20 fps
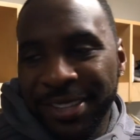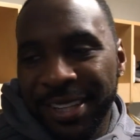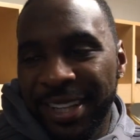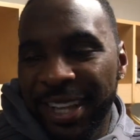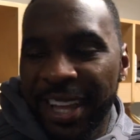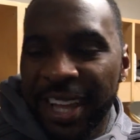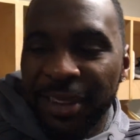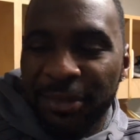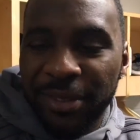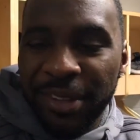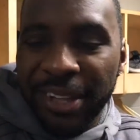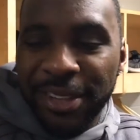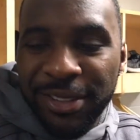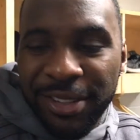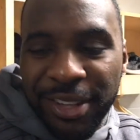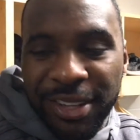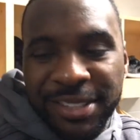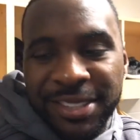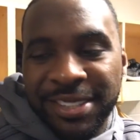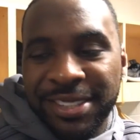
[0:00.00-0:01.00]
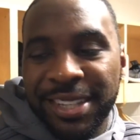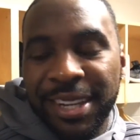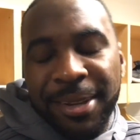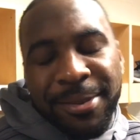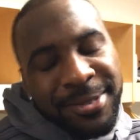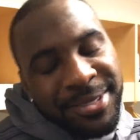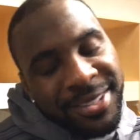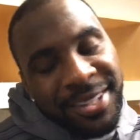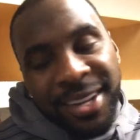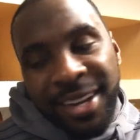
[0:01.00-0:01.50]
I feel like you lost a
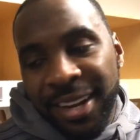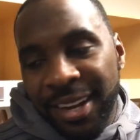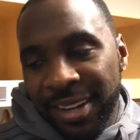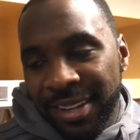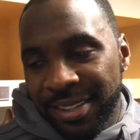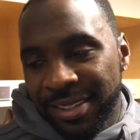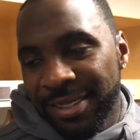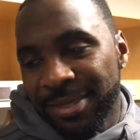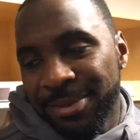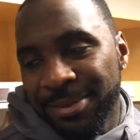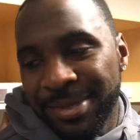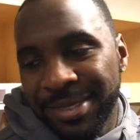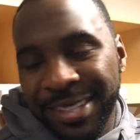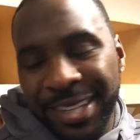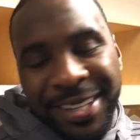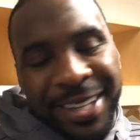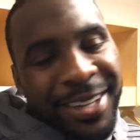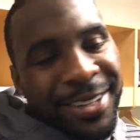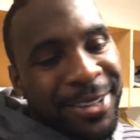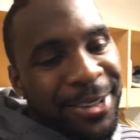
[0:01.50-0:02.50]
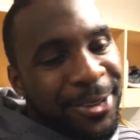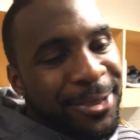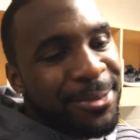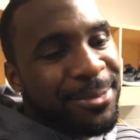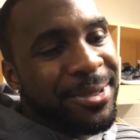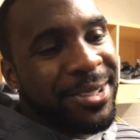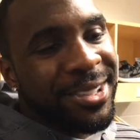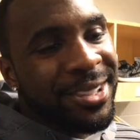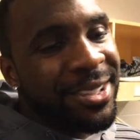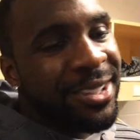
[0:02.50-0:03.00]
step. I was like, all right, take that
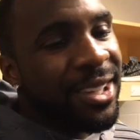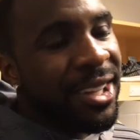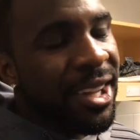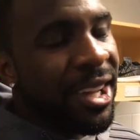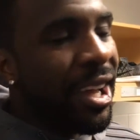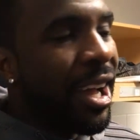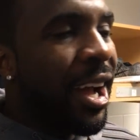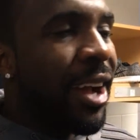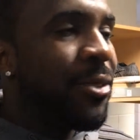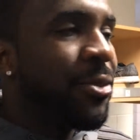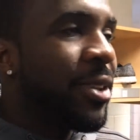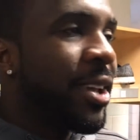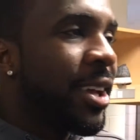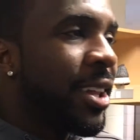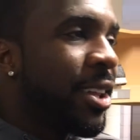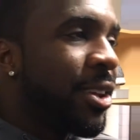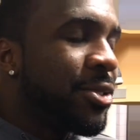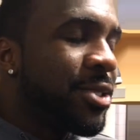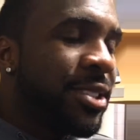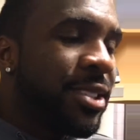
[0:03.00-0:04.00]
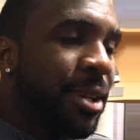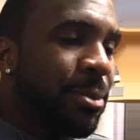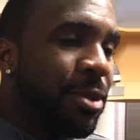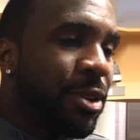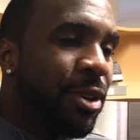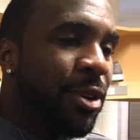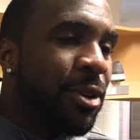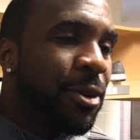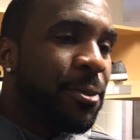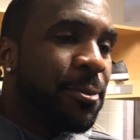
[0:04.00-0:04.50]
note, but I don't feel like I lost a step
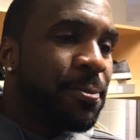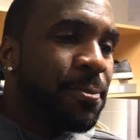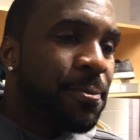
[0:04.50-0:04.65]
at all.